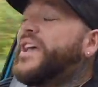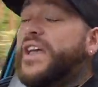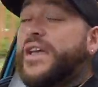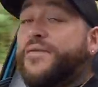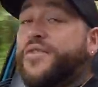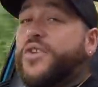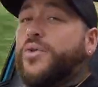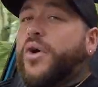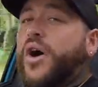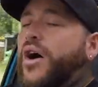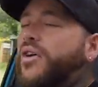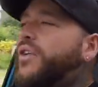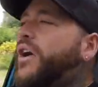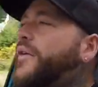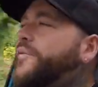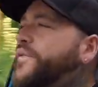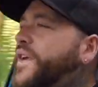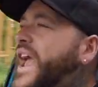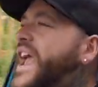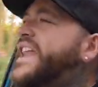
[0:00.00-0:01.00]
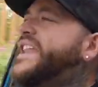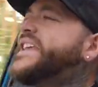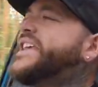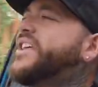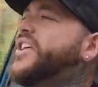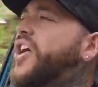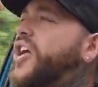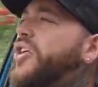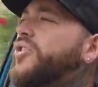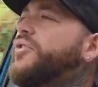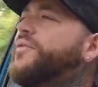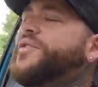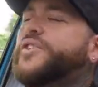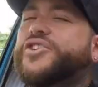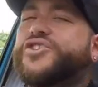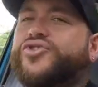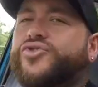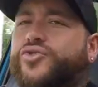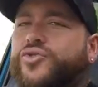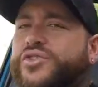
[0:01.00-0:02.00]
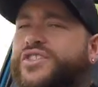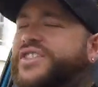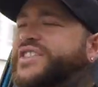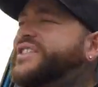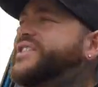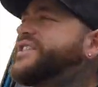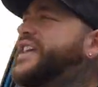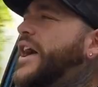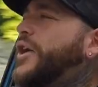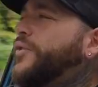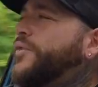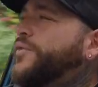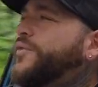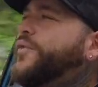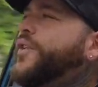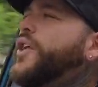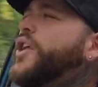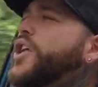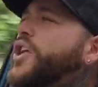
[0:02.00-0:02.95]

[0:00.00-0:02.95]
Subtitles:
If you are up for any car reviews, you're South